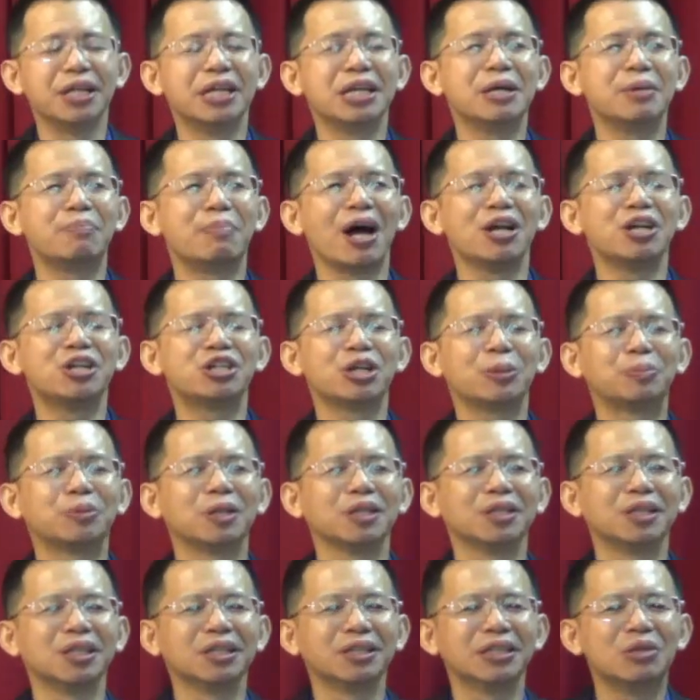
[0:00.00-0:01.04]
Nehemiah chapter
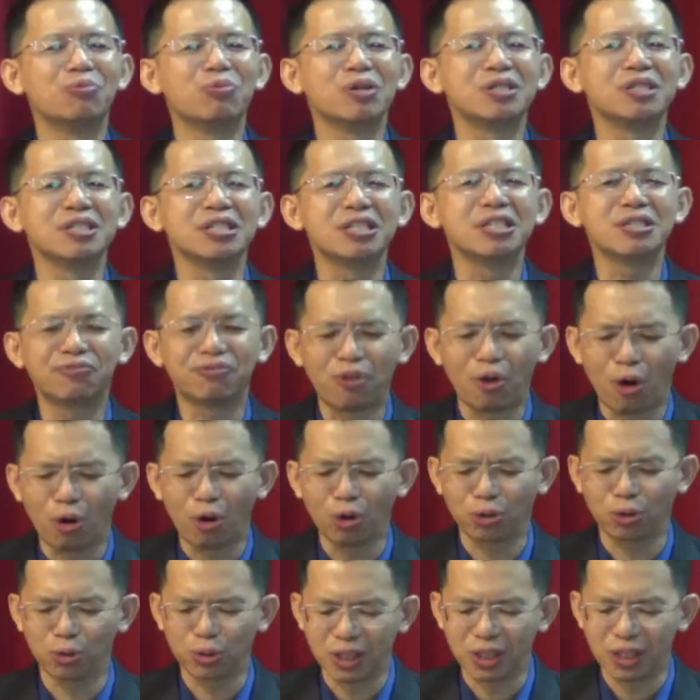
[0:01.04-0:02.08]
13 verses
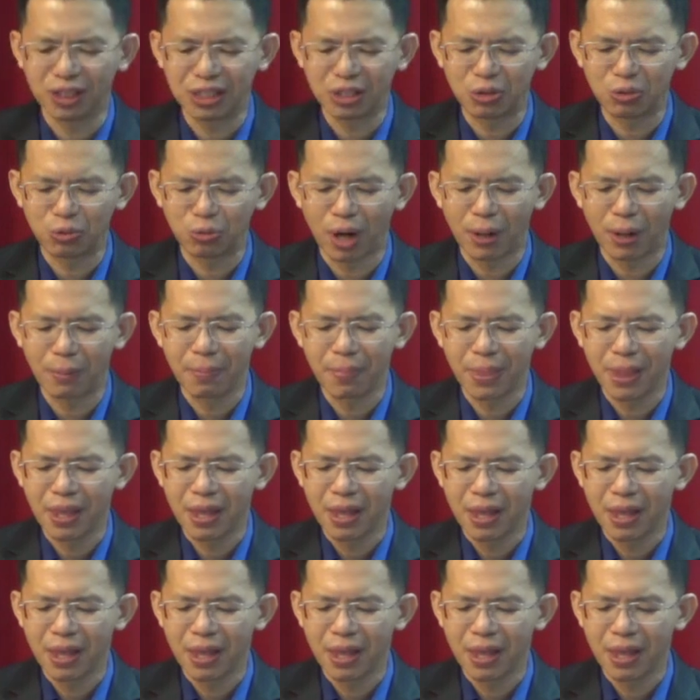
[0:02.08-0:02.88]
4 to 31.